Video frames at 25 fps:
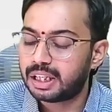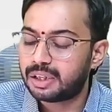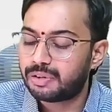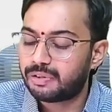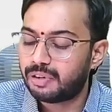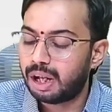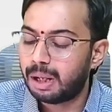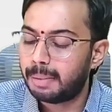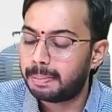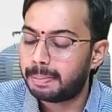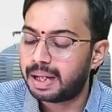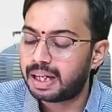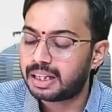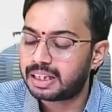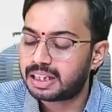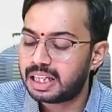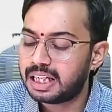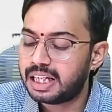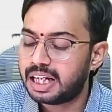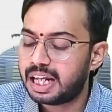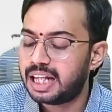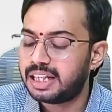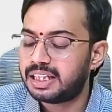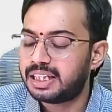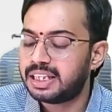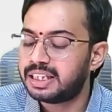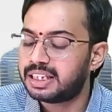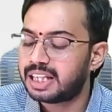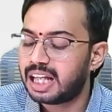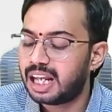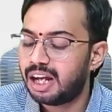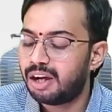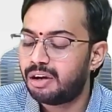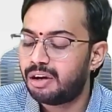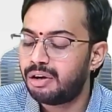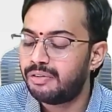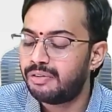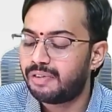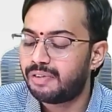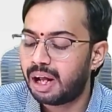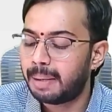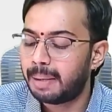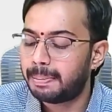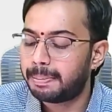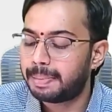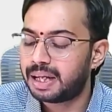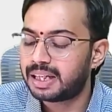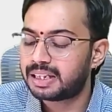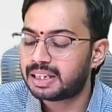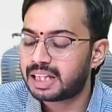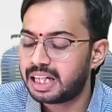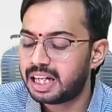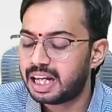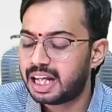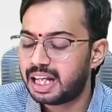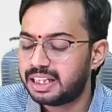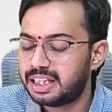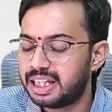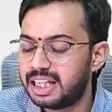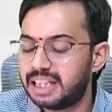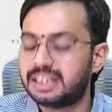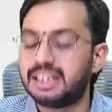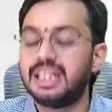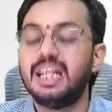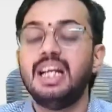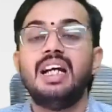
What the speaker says: 12% is allowed, 1% is